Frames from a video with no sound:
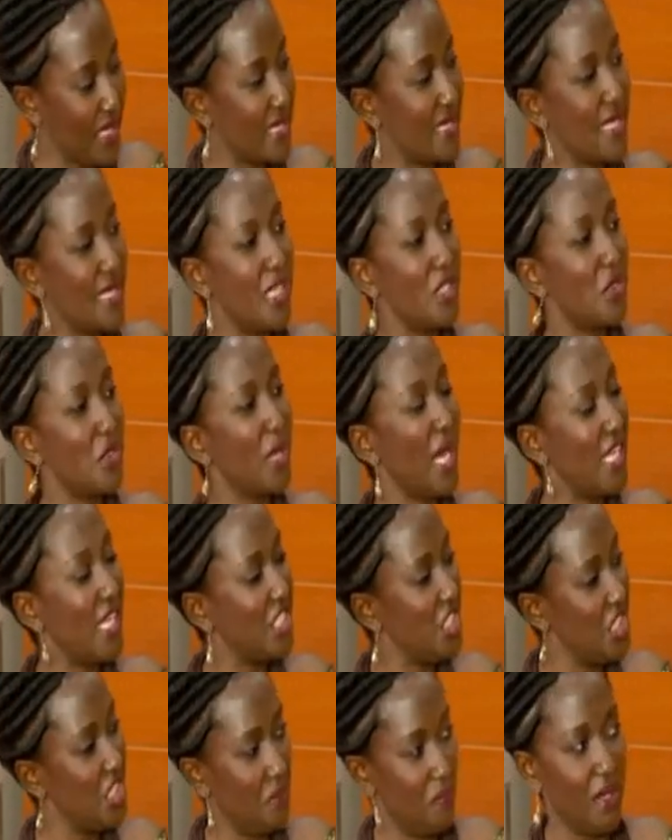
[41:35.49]
that says you
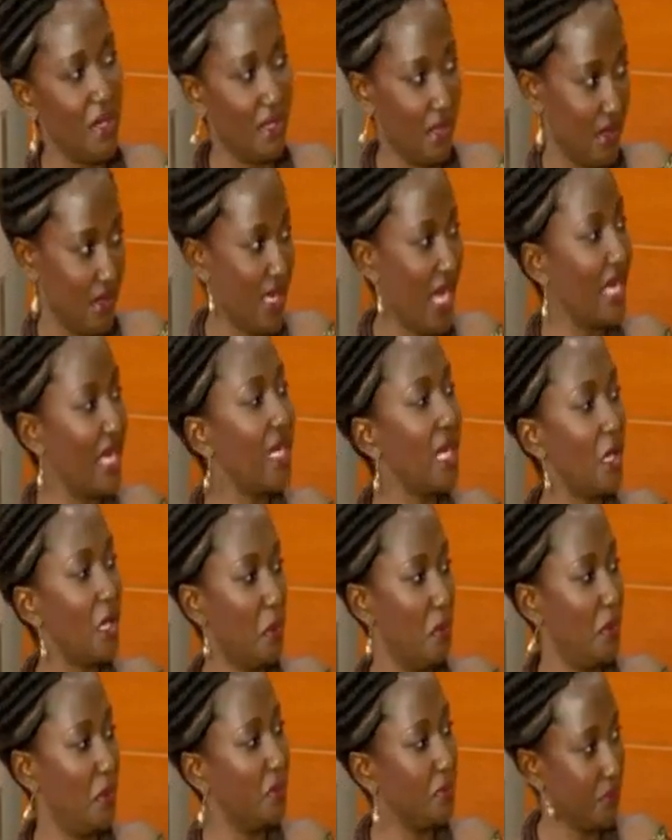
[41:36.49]
can't chip in and
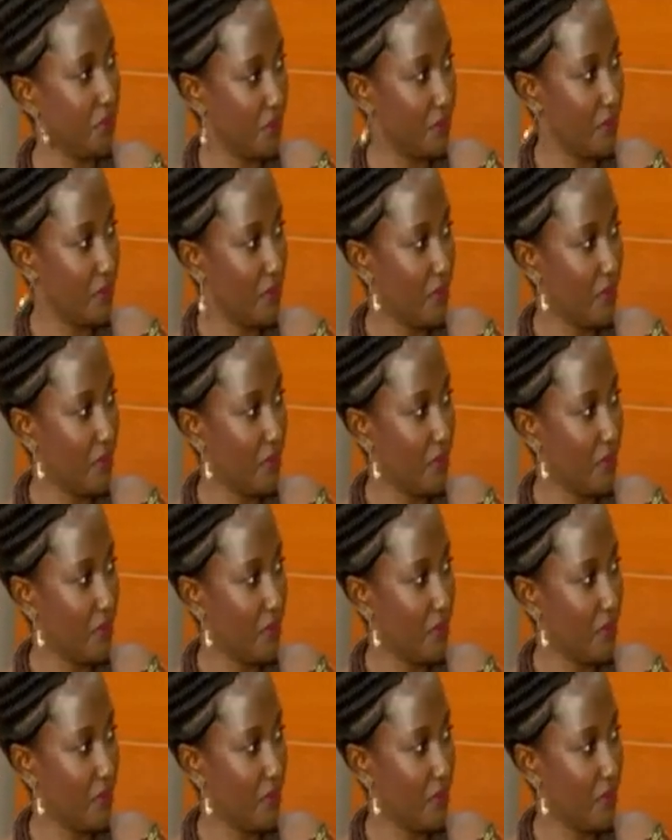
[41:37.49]
help.